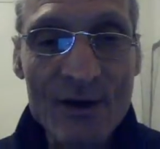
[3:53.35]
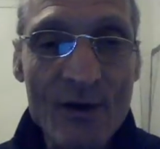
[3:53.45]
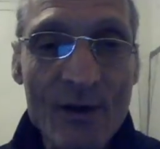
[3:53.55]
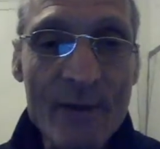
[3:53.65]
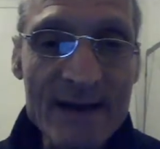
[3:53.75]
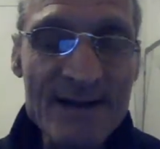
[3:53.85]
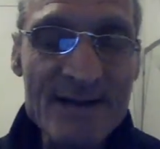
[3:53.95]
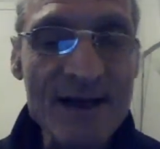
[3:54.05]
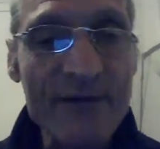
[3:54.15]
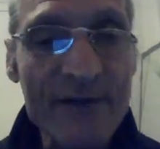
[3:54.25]
Or we can
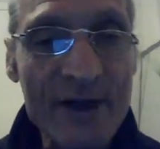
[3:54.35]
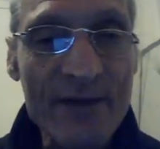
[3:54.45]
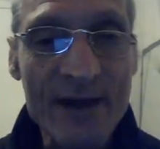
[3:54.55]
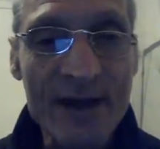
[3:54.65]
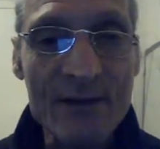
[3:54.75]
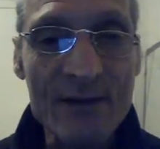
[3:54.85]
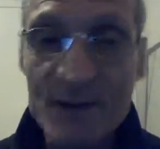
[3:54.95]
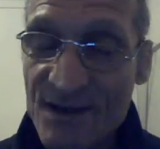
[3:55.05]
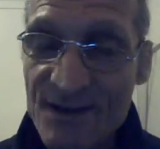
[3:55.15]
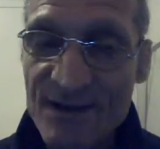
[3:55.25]
say, on the other hand,
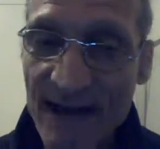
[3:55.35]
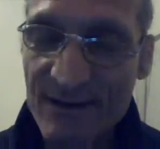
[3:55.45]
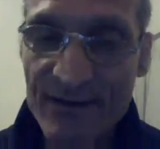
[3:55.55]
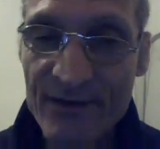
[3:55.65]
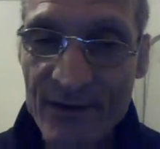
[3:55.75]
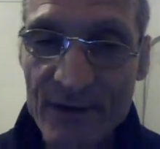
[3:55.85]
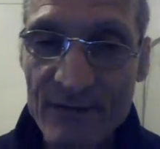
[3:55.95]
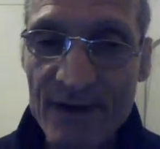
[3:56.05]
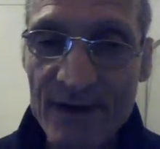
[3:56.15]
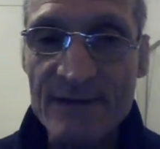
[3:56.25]
which is not the theory of
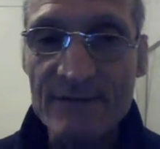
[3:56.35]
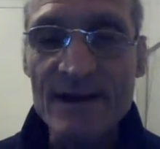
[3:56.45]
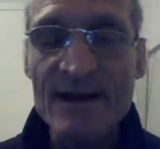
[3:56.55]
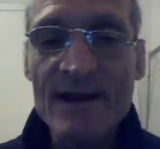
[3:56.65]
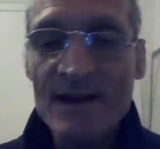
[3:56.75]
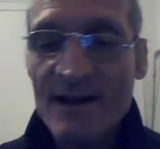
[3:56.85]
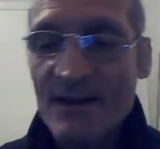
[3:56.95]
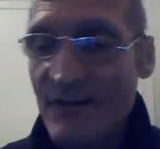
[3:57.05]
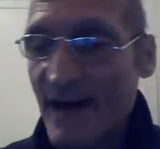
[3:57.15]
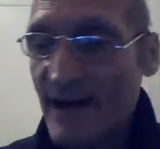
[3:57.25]
relativity,
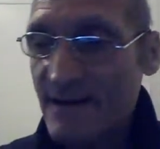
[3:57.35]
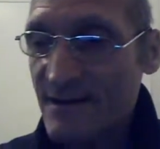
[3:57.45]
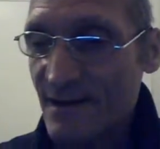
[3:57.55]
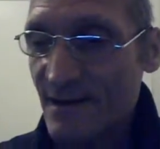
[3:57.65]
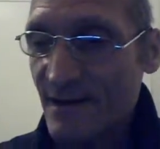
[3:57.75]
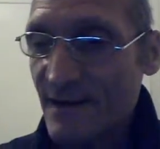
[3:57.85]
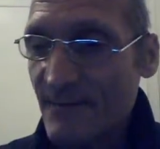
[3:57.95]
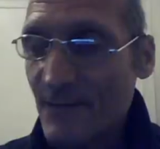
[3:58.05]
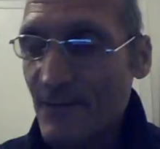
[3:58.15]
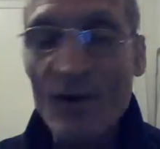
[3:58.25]
that
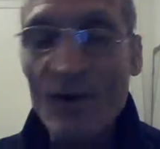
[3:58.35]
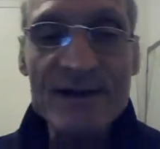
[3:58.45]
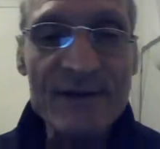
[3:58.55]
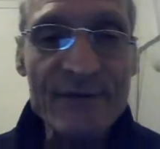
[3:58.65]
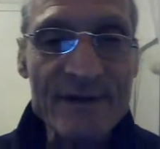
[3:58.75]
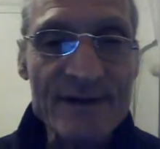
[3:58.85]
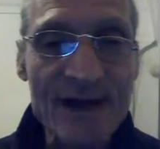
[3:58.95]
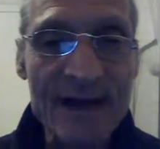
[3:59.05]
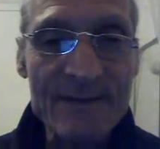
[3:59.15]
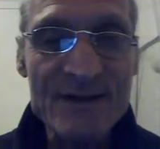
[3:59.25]
all the different
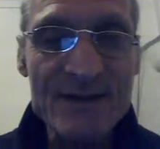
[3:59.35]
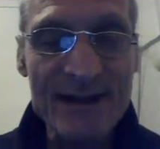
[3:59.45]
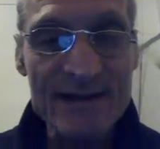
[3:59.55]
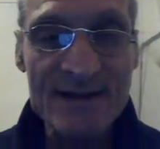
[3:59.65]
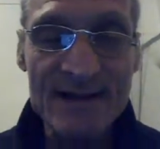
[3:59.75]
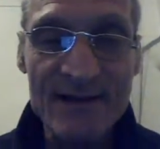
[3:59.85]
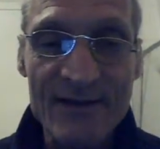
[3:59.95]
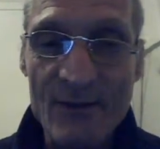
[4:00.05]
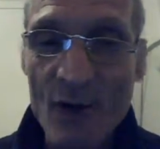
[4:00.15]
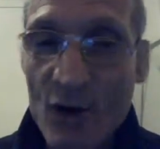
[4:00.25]
times exist in
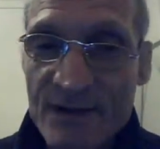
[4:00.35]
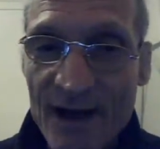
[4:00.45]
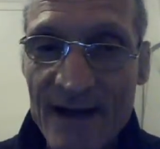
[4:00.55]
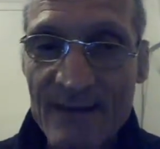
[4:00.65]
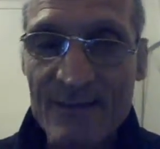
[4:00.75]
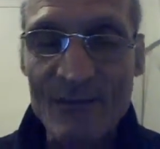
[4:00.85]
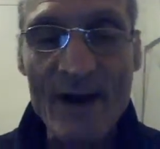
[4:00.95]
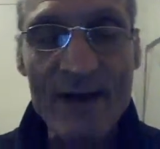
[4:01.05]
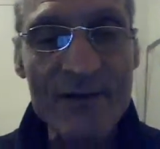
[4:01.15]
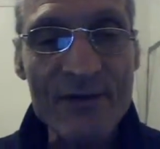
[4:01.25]
their own time
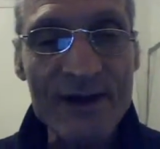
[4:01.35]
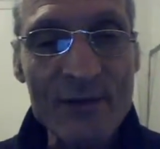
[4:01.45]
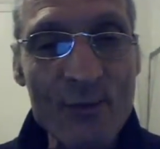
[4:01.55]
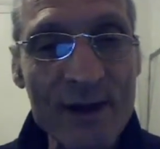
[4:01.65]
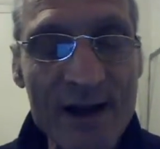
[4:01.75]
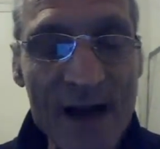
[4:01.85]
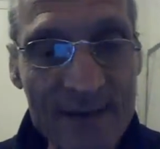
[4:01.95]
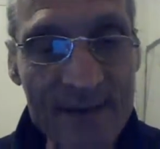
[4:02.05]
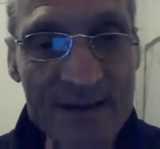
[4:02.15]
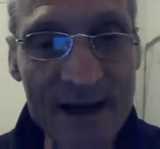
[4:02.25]
rather than in one
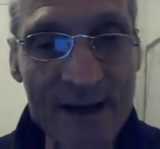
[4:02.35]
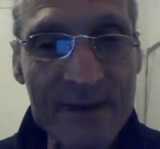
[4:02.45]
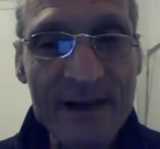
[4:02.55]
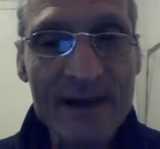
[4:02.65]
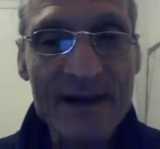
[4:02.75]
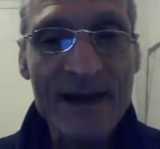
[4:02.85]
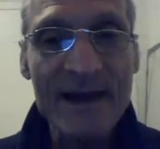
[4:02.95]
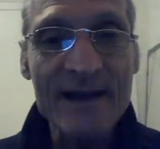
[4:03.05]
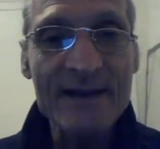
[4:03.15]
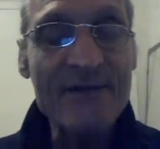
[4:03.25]
common time. And if